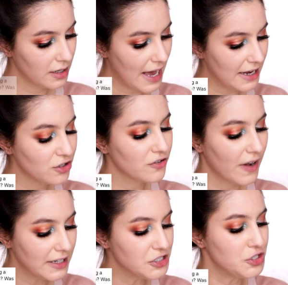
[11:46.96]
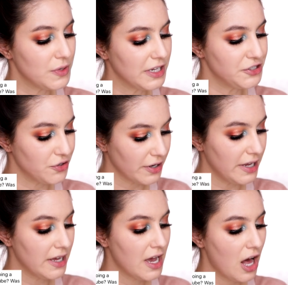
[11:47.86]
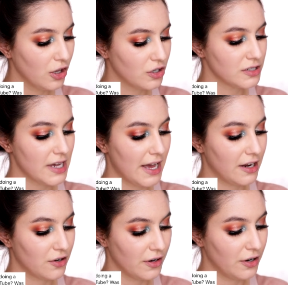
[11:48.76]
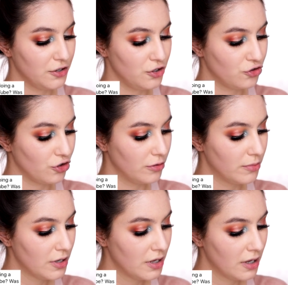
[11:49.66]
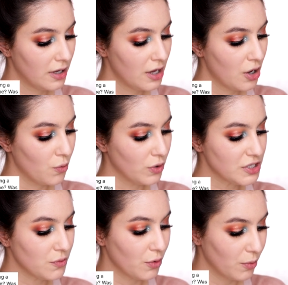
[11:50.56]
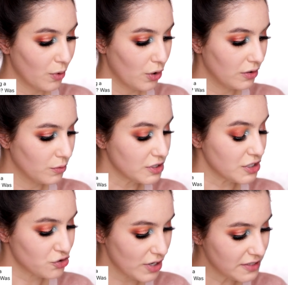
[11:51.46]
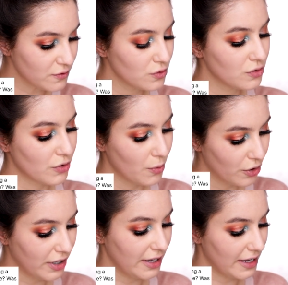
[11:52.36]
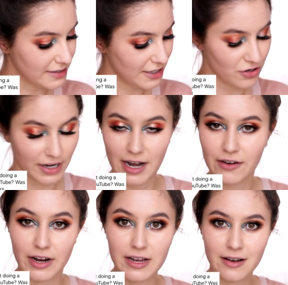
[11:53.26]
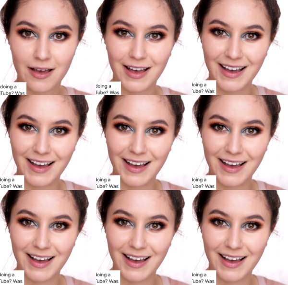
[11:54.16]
How did you find it doing a degree alongside a career on YouTube? Was it stressful, rewarding, etc.? Can I read?